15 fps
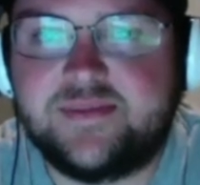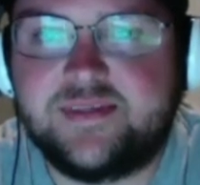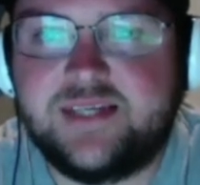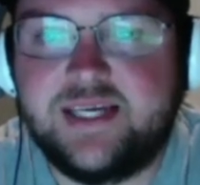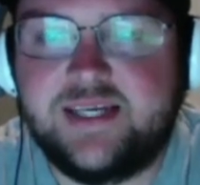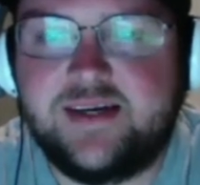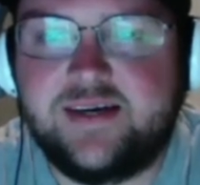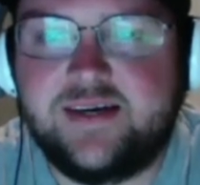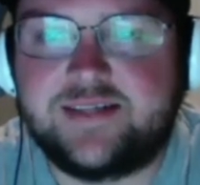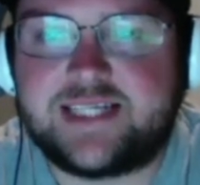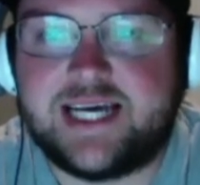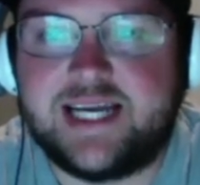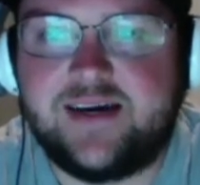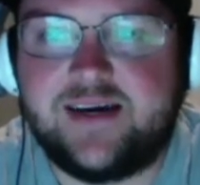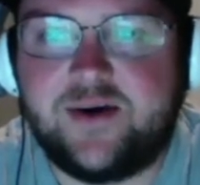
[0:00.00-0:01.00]
I know. I was
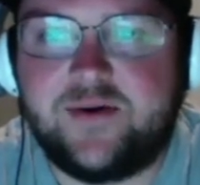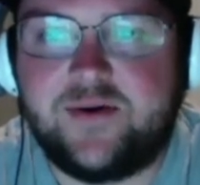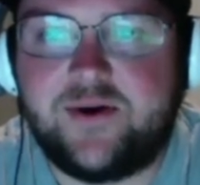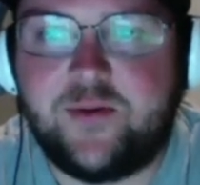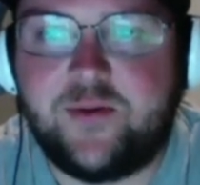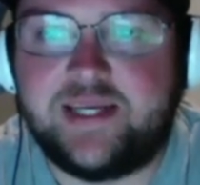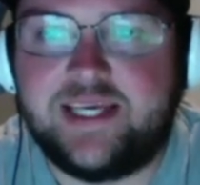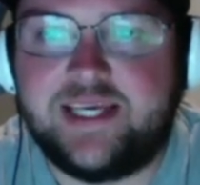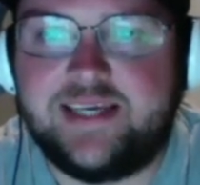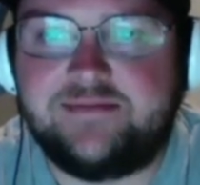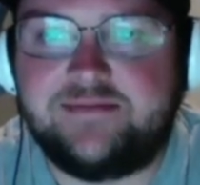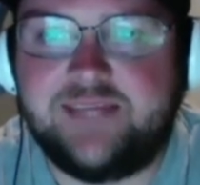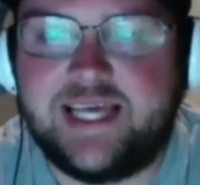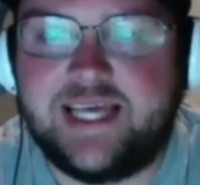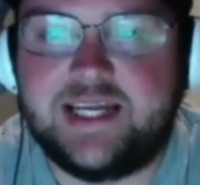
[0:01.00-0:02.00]
kind of hoping he
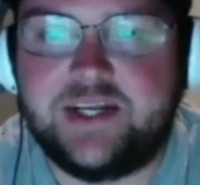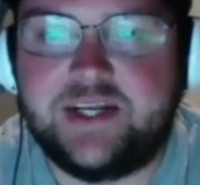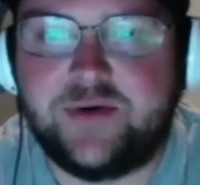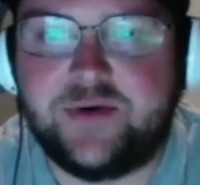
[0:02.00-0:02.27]
landed in New